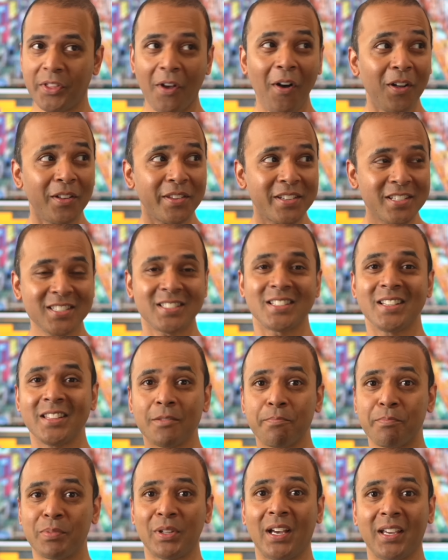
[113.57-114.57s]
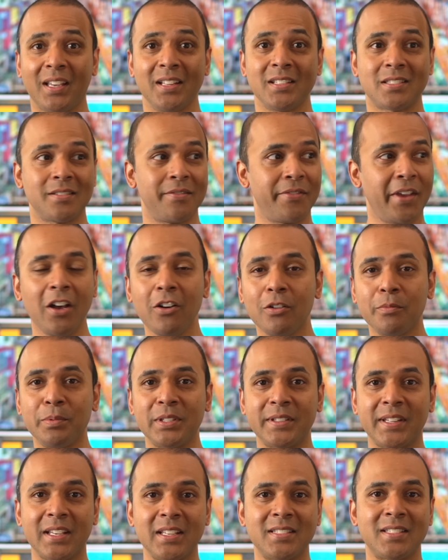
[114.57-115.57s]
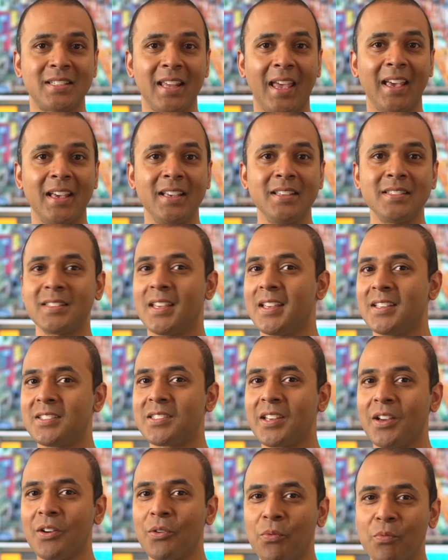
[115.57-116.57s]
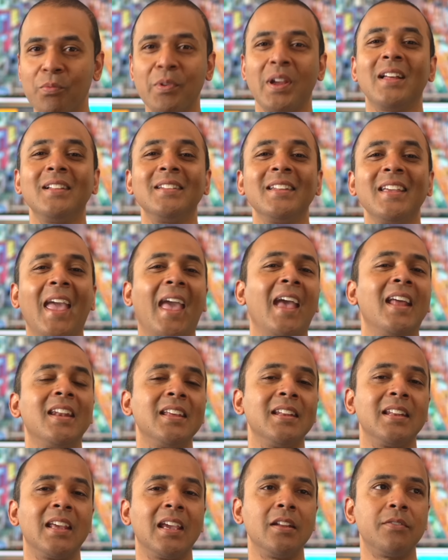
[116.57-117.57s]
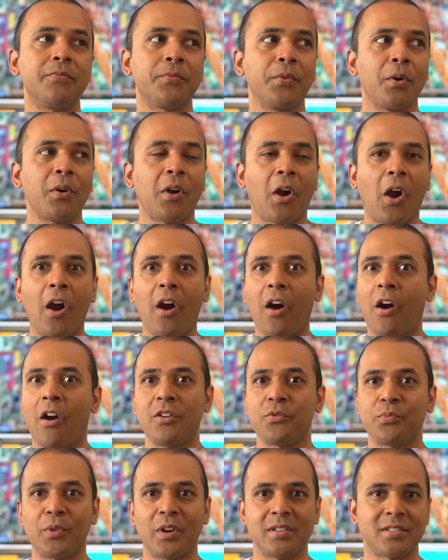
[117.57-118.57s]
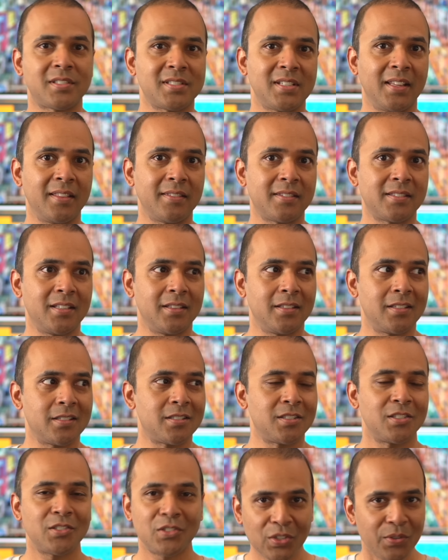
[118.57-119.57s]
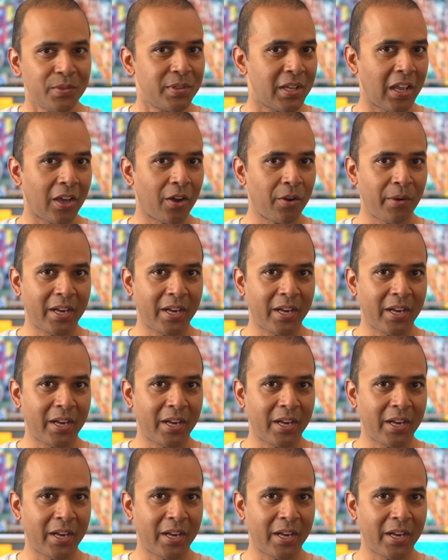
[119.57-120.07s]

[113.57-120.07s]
all the synth plugins available these days, is there really any need for hardware synths in the studio